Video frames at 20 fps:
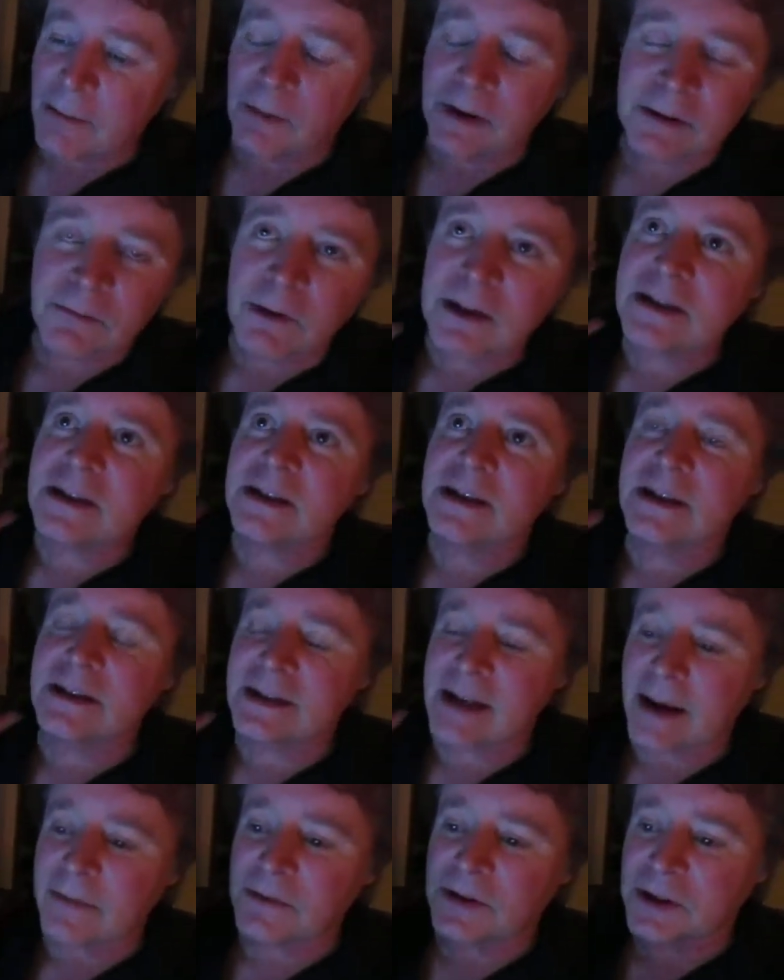What, what's
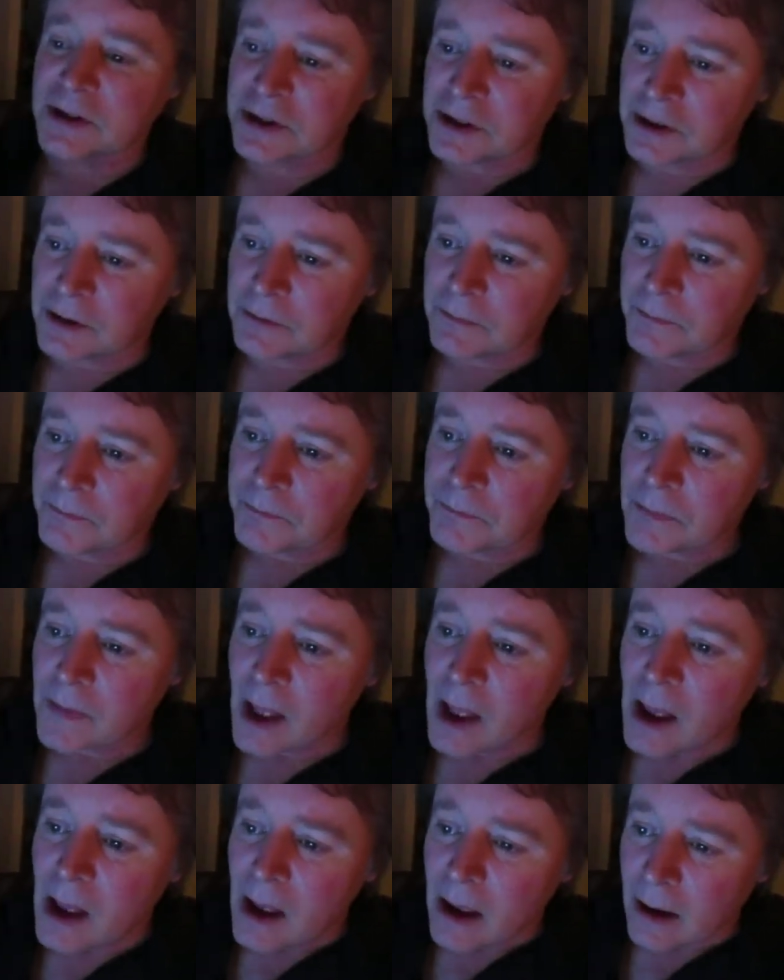this have to do
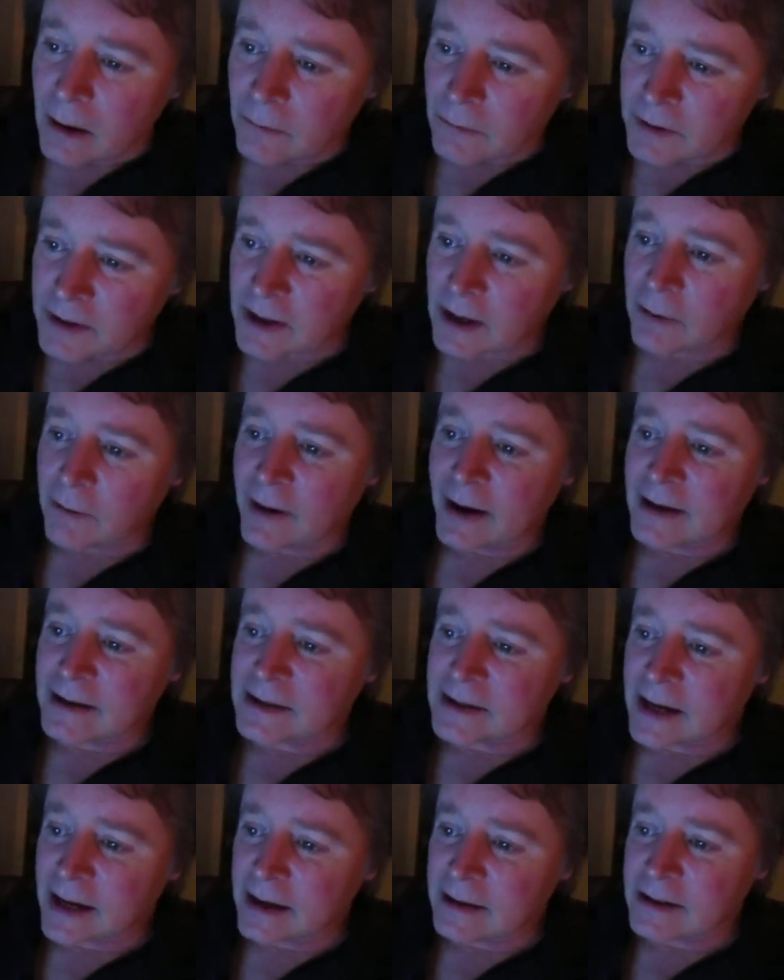with the Quran
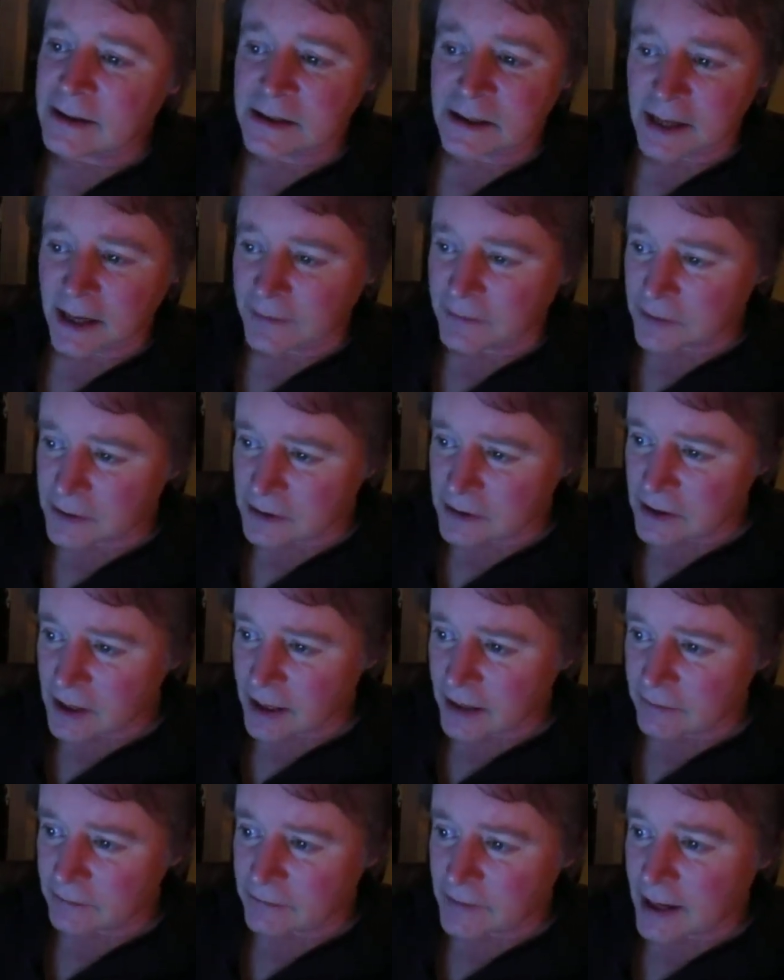saying the slave for the
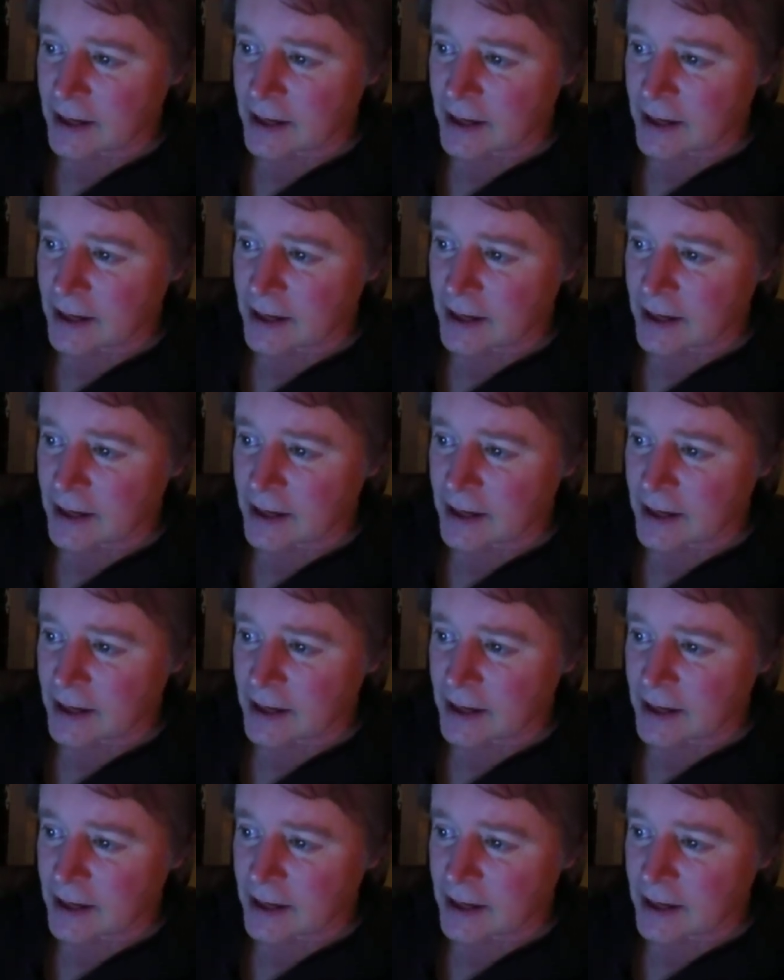slave?